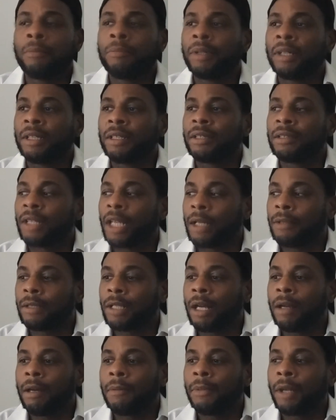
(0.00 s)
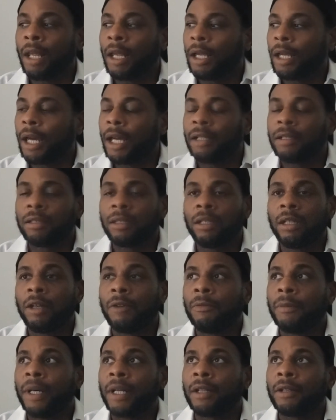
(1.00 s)
But at the same time, like I see
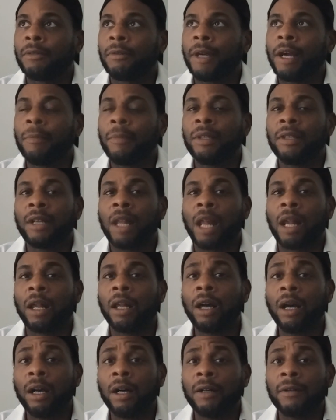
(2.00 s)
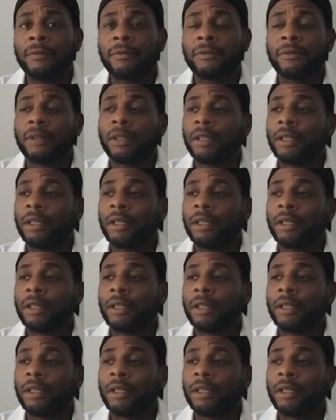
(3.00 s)
everybody around me that I love,